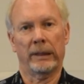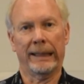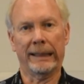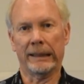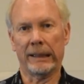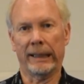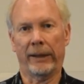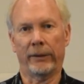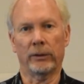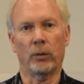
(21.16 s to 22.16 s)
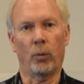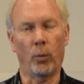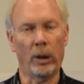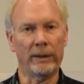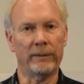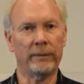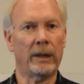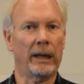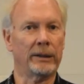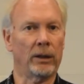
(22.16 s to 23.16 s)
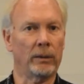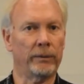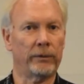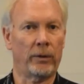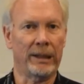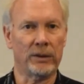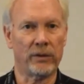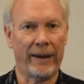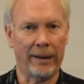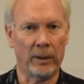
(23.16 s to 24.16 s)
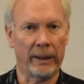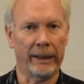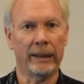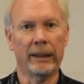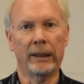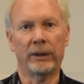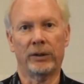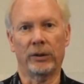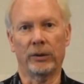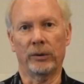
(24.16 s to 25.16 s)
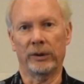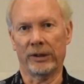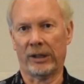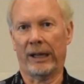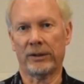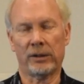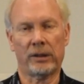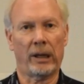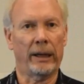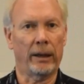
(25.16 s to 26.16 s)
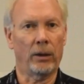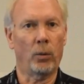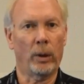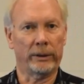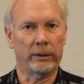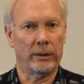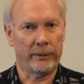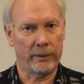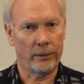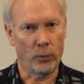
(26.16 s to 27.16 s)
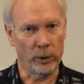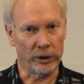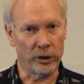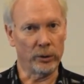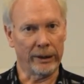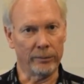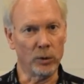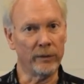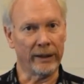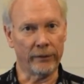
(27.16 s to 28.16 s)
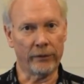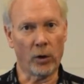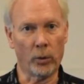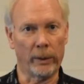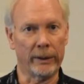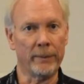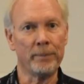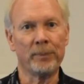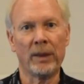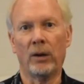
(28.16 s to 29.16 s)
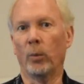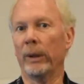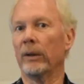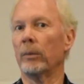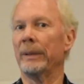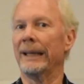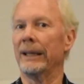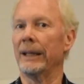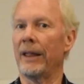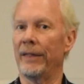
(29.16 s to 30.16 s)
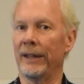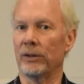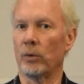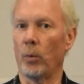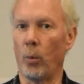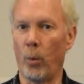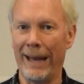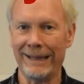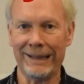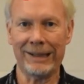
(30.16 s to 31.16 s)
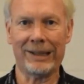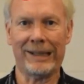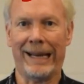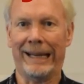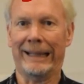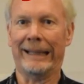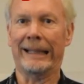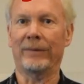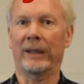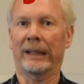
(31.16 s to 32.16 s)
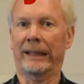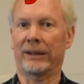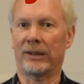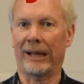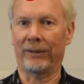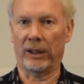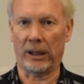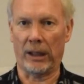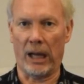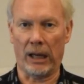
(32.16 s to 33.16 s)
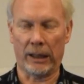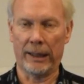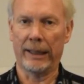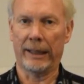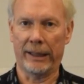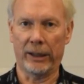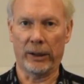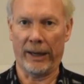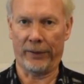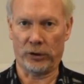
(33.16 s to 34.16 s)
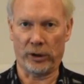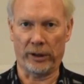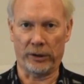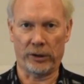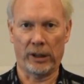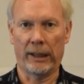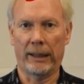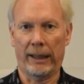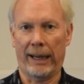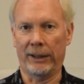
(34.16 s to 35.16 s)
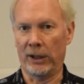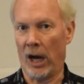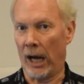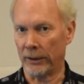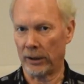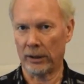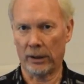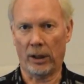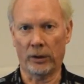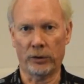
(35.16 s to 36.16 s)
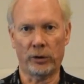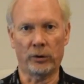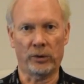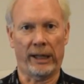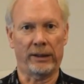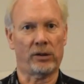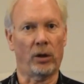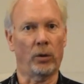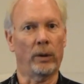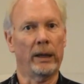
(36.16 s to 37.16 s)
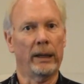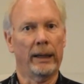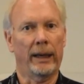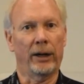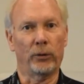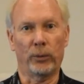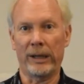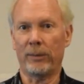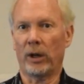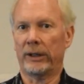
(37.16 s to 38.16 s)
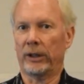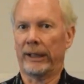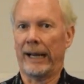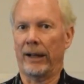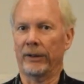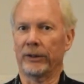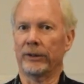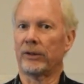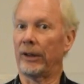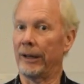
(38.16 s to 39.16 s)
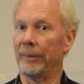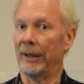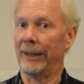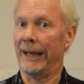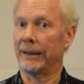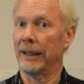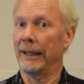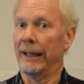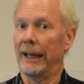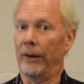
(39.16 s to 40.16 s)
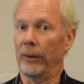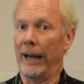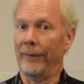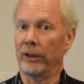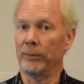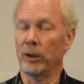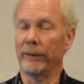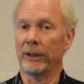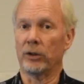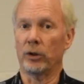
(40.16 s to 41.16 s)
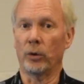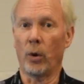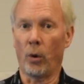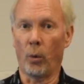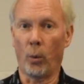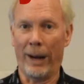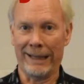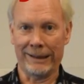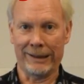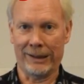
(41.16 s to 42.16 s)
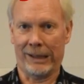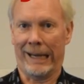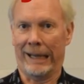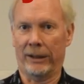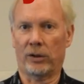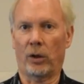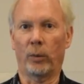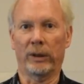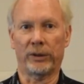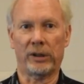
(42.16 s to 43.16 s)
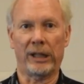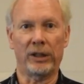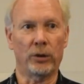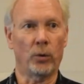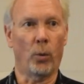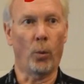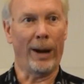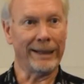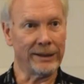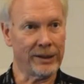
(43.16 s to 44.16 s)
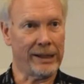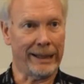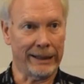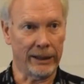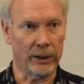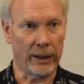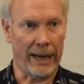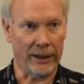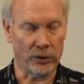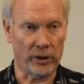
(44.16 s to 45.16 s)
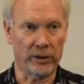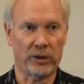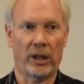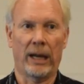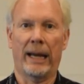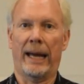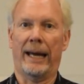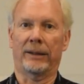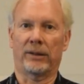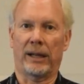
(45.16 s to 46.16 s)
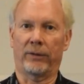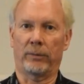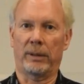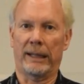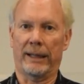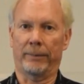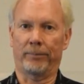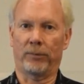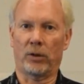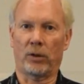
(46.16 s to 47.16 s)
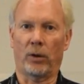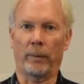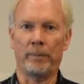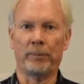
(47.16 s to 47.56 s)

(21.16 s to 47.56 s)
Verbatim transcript: getting together one adult from each family to discuss uh, what we're doing moving forward will be this Wednesday evening at 7 o'clock here at the church and not on Tuesday. So uh, remark your calendars. Sorry about that. Uh, we're having to move it to Wednesday. So we'll see you Wednesday here at church at 7 p.m. So